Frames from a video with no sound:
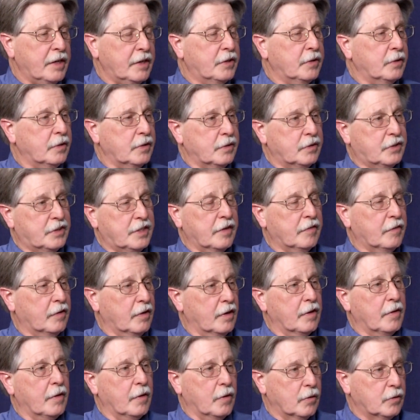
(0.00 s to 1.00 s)
to several
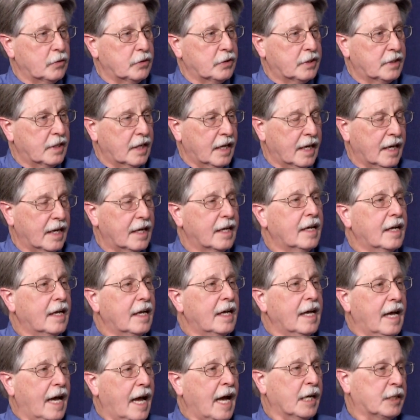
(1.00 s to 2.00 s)
of those
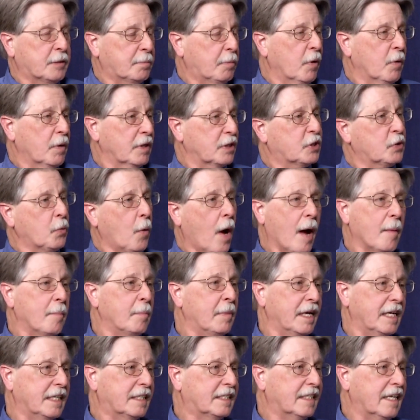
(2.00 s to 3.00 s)
expo and swap
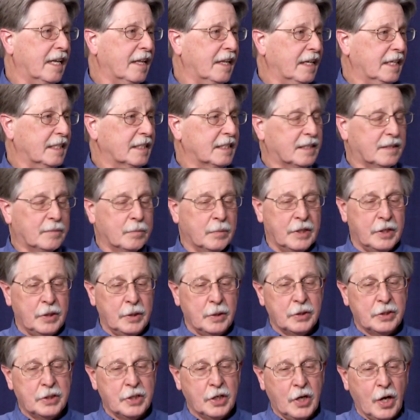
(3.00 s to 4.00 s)
meets, I think as we
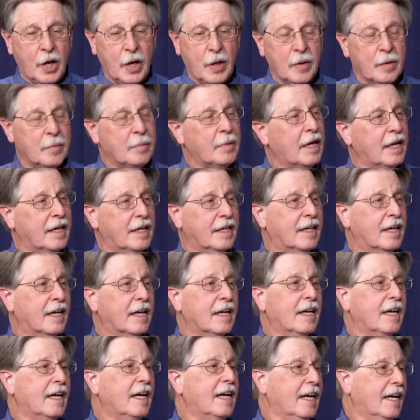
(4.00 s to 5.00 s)
used to call them, and
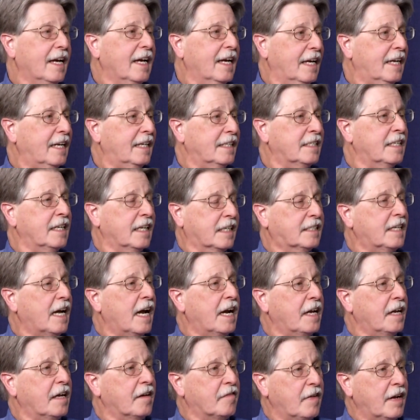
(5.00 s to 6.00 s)
it is an
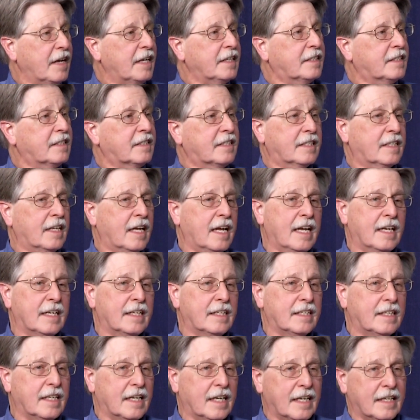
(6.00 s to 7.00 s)
exciting event,
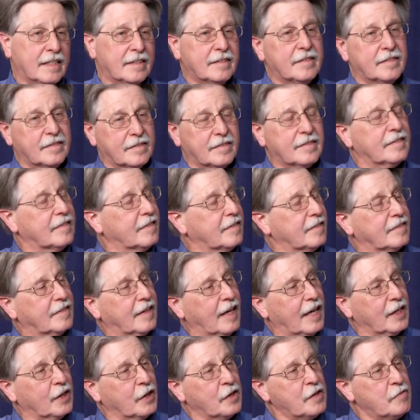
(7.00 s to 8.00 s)
and yeah,
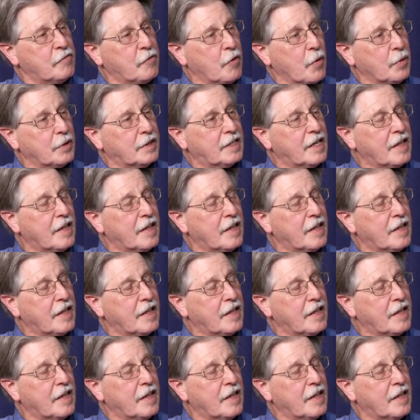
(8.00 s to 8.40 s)
looking forward to